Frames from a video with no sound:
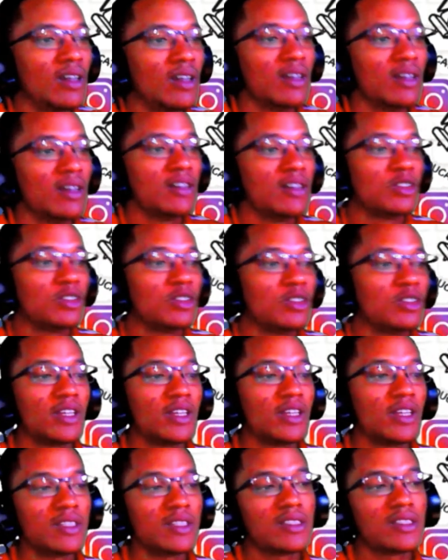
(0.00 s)
So
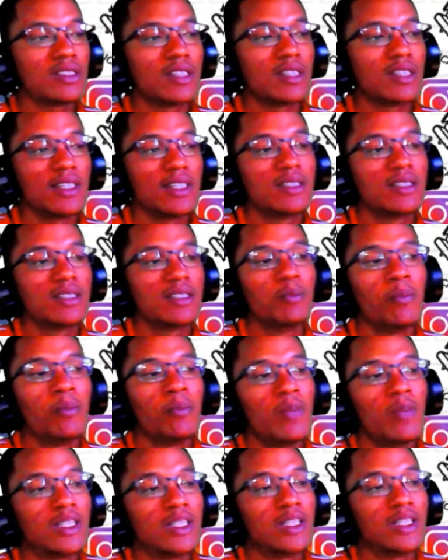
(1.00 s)
this is
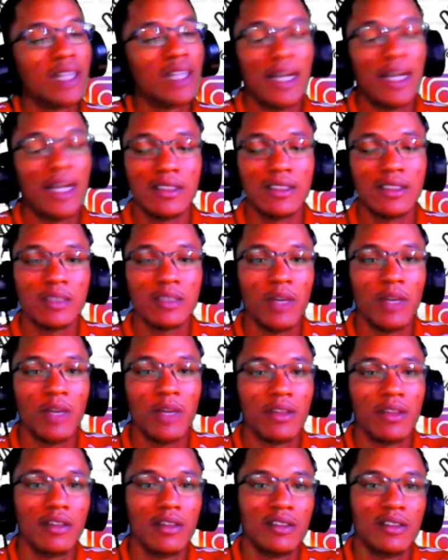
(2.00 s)
the lattice method.
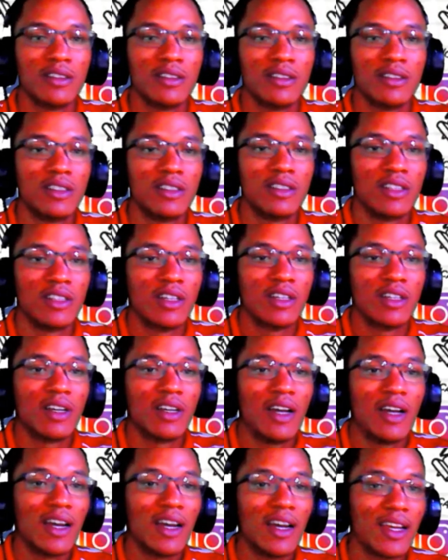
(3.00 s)

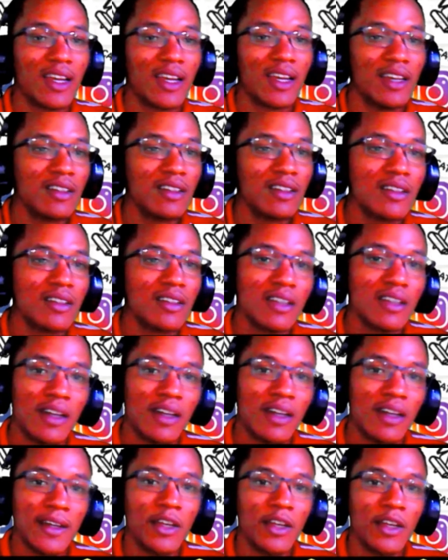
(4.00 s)
Again,
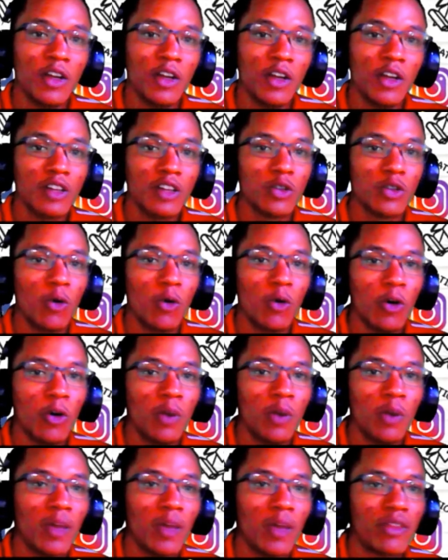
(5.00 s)
not all
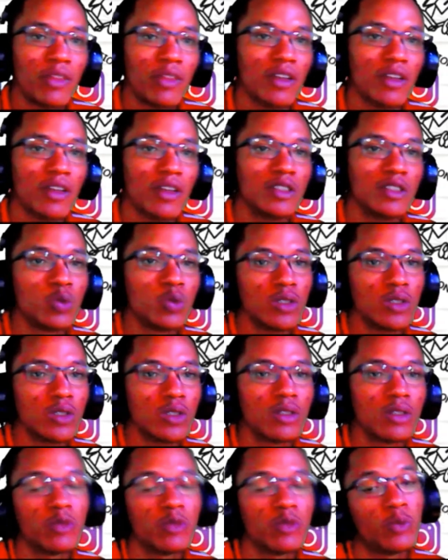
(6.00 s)
methods work
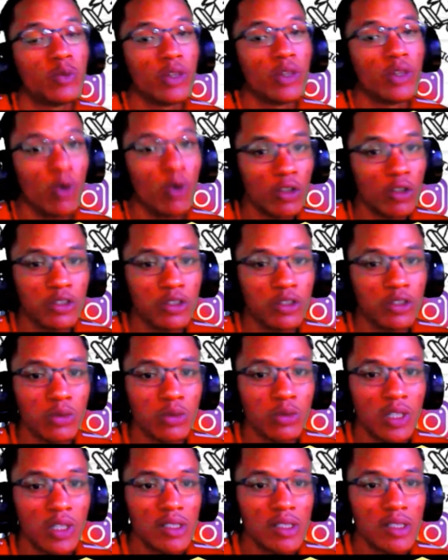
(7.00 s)
with all
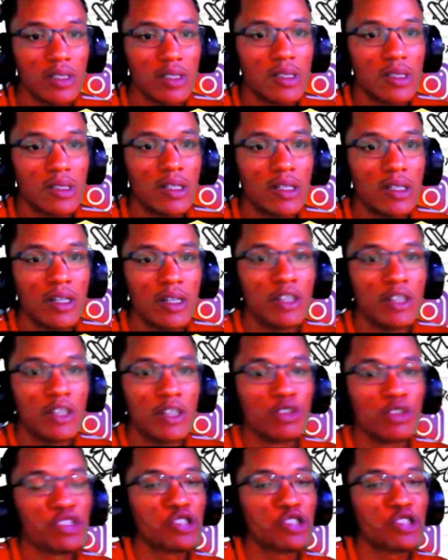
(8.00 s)
students, so
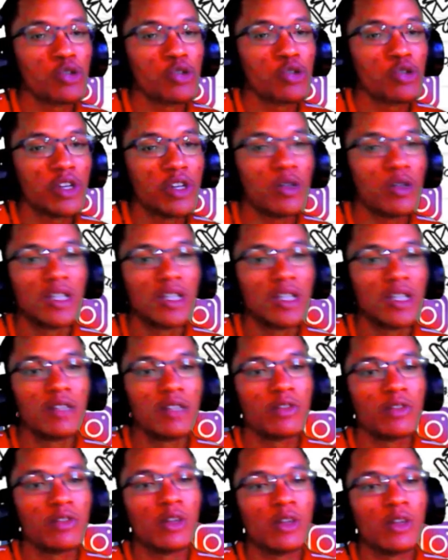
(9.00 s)
showing you a
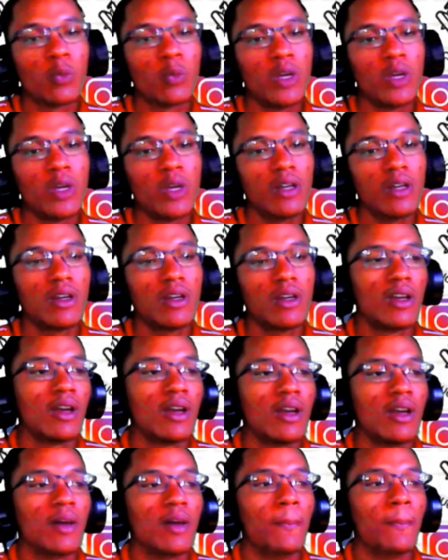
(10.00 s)
different way
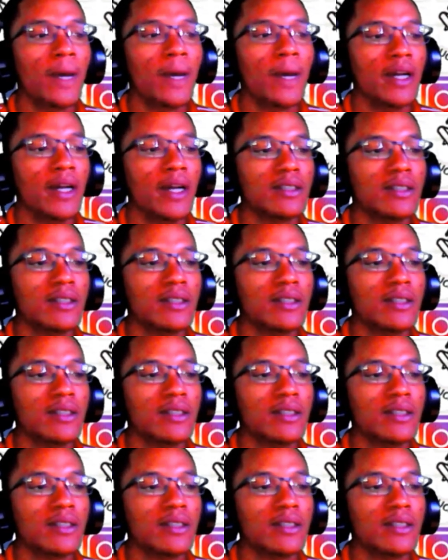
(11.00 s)
might